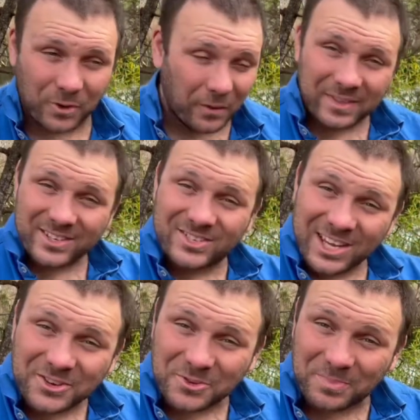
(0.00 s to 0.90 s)
the
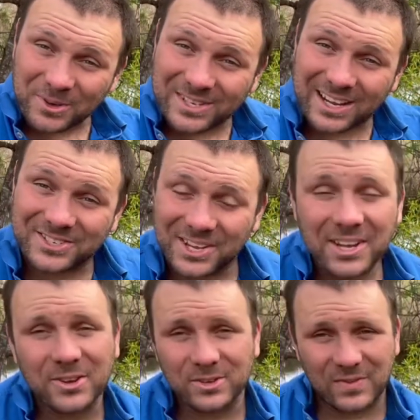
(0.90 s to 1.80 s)
central blue tongue skink,
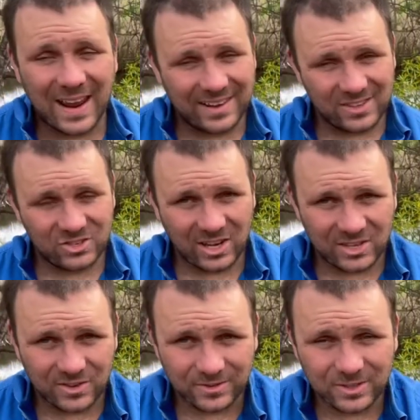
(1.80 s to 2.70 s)
who's found in the
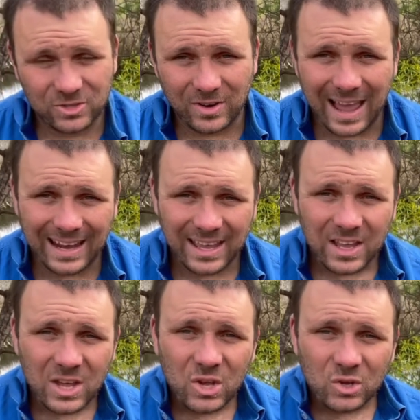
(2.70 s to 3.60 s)
centre of Australia.
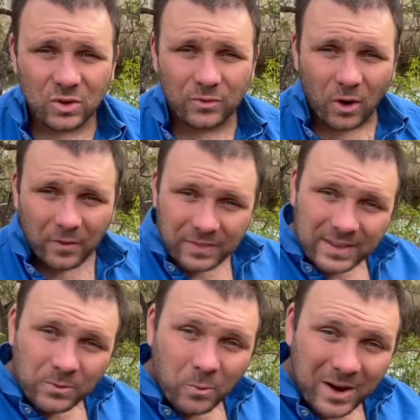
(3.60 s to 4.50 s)
You've got the
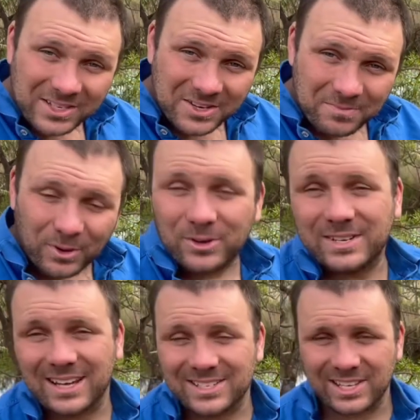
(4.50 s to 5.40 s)
western blue
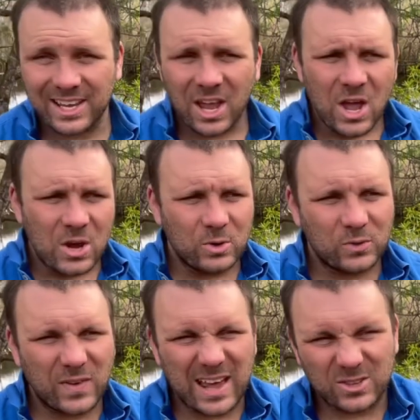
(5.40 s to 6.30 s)
tongue skink, who is
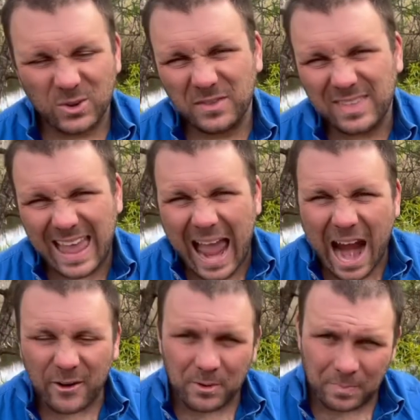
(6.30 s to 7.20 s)
found sort of the
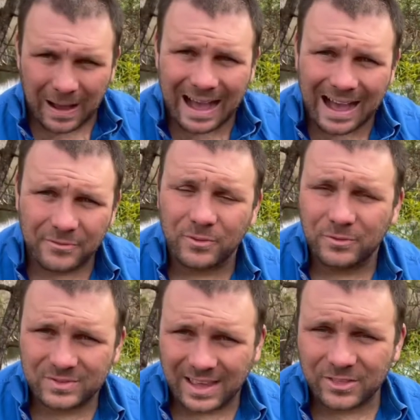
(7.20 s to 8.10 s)
arid half of
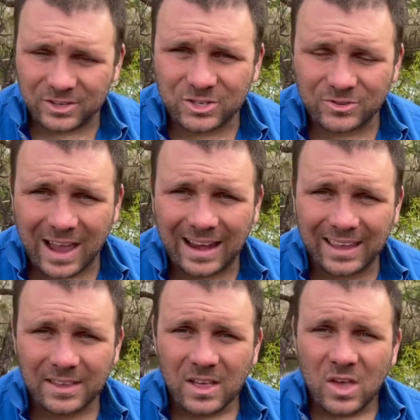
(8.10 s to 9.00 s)
southern Australia.
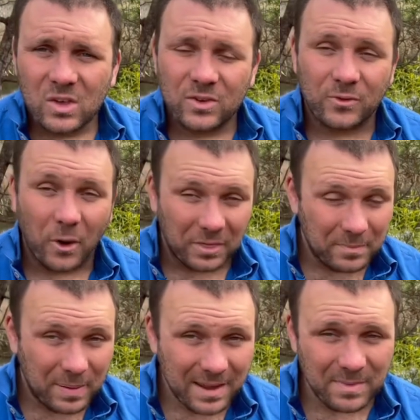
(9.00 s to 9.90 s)
You've got the
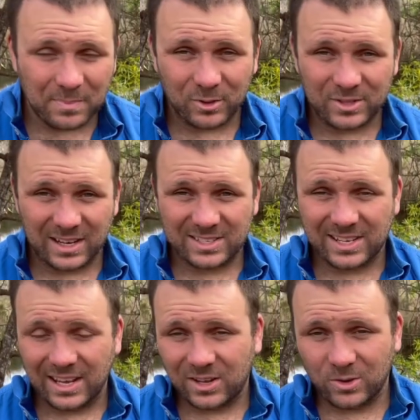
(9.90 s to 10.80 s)
pygmy blue tongue
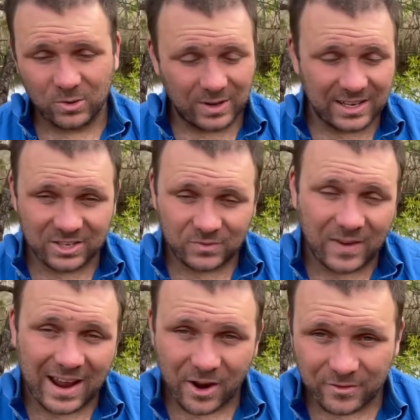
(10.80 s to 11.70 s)
skink, who is
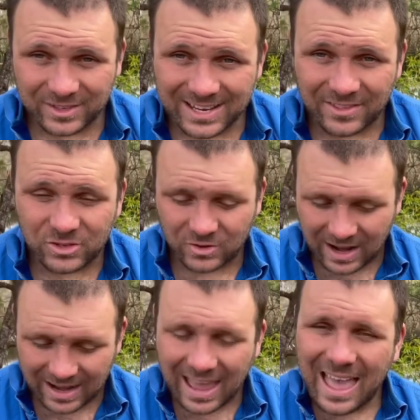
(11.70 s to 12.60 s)
found over in South
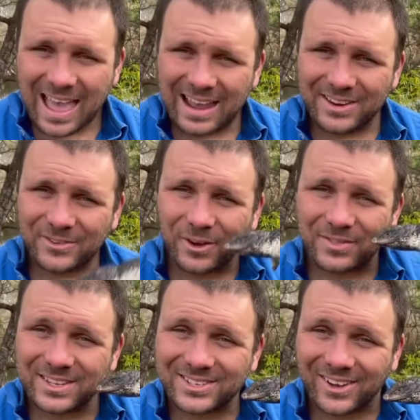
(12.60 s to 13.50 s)
Australia, and you've got
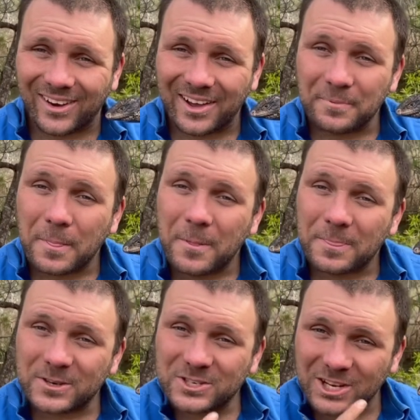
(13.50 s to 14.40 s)
this guy, the
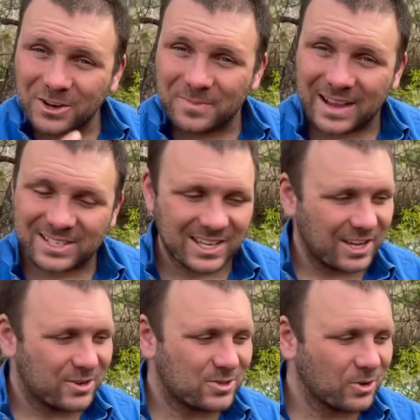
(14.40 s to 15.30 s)
shingleback skink,
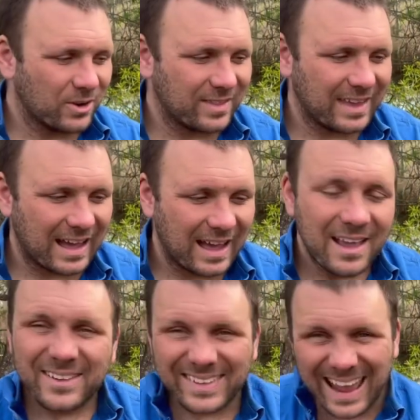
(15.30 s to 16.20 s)
who's sort of the
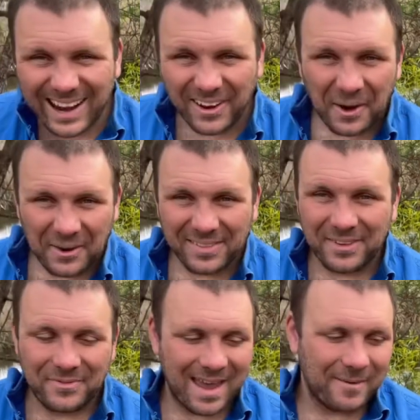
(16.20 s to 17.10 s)
outlier in the
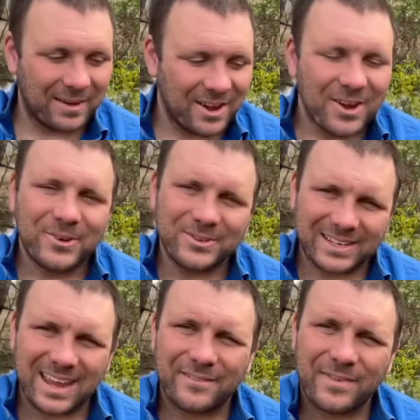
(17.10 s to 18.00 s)
family, who's
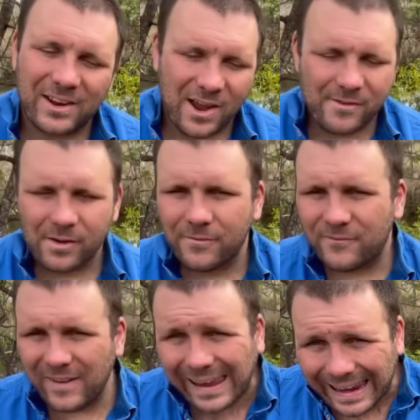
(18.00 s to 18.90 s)
again found over a
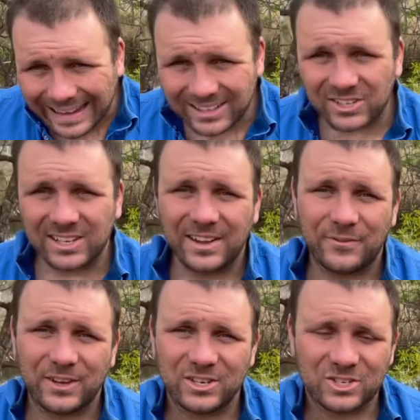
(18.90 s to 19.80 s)
fairly
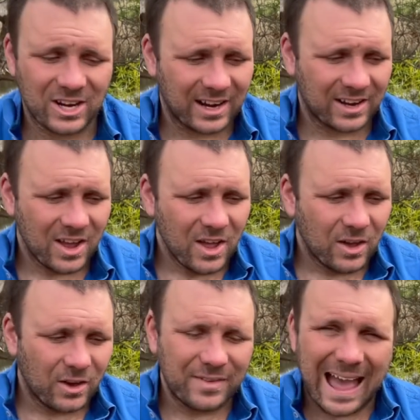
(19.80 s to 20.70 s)
significant chunk
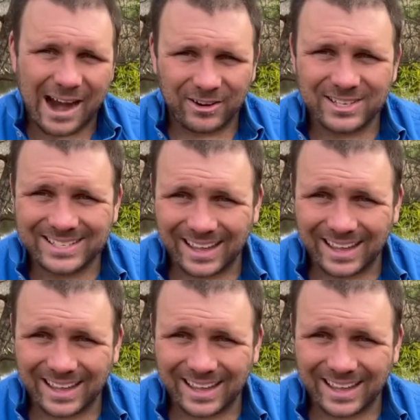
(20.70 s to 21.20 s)
of arid southern